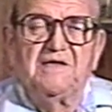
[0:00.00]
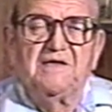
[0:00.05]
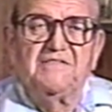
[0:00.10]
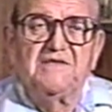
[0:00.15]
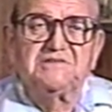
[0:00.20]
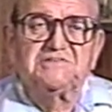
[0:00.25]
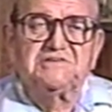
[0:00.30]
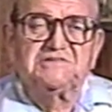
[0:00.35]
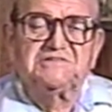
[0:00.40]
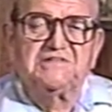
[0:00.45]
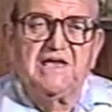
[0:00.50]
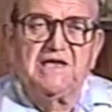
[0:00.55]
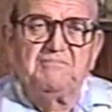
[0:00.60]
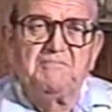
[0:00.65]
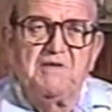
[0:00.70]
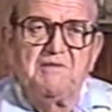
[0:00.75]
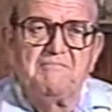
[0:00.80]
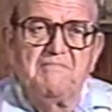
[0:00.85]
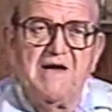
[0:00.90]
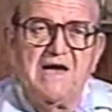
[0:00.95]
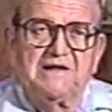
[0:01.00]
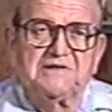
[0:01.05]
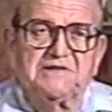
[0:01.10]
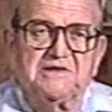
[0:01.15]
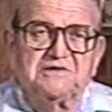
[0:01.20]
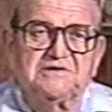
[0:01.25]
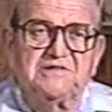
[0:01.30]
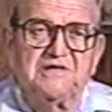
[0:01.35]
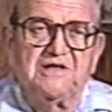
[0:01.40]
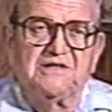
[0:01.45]
Now this is taking me back
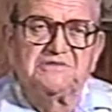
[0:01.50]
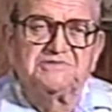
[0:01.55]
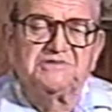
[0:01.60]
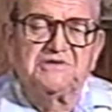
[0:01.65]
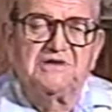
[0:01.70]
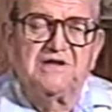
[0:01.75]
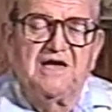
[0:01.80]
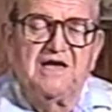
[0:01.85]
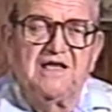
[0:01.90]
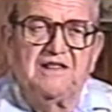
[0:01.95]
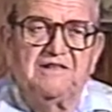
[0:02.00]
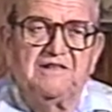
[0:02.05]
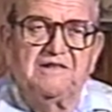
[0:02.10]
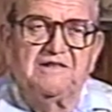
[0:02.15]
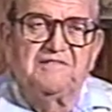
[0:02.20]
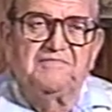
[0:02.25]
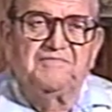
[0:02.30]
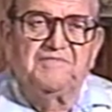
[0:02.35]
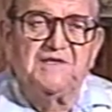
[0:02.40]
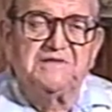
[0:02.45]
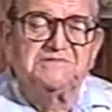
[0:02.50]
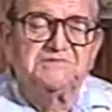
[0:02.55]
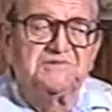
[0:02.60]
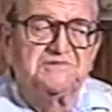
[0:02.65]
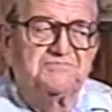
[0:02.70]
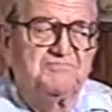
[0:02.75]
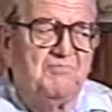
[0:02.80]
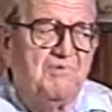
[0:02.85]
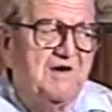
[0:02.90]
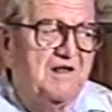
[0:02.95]
to Tulsa, and this
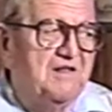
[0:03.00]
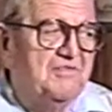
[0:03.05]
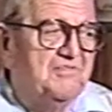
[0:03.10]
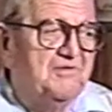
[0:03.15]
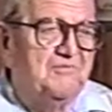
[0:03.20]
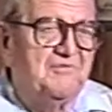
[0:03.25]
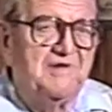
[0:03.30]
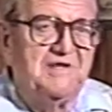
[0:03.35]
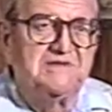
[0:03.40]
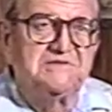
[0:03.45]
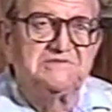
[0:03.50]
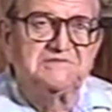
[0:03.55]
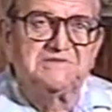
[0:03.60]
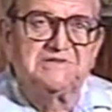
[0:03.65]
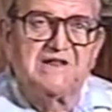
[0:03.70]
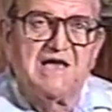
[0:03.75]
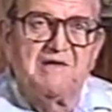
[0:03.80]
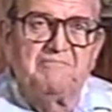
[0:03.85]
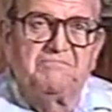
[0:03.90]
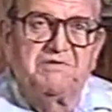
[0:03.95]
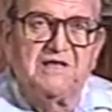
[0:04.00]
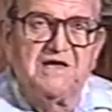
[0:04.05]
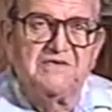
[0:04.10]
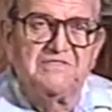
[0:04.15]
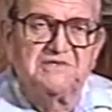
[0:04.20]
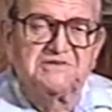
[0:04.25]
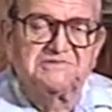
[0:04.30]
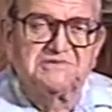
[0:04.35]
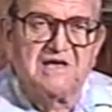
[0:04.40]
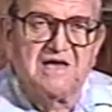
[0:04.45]
is one of the reasons that I
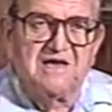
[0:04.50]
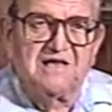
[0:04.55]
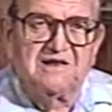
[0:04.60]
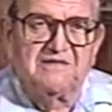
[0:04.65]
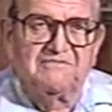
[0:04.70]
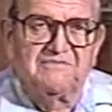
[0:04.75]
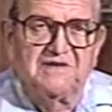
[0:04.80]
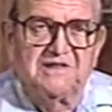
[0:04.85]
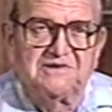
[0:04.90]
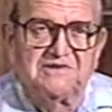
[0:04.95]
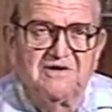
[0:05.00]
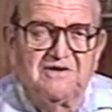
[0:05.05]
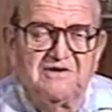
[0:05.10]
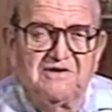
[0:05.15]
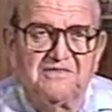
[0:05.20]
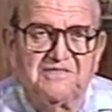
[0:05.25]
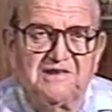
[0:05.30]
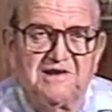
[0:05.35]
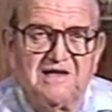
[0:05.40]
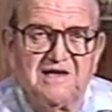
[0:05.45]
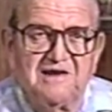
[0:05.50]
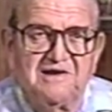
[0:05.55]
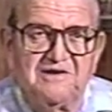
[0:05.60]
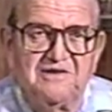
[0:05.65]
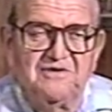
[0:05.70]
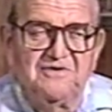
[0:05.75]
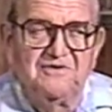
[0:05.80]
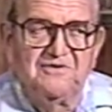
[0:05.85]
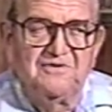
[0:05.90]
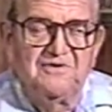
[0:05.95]
play the style of guitar that I
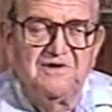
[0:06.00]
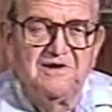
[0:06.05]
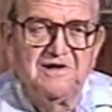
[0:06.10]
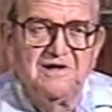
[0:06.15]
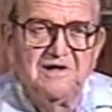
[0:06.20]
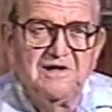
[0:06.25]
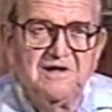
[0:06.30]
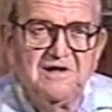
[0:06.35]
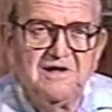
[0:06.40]
do.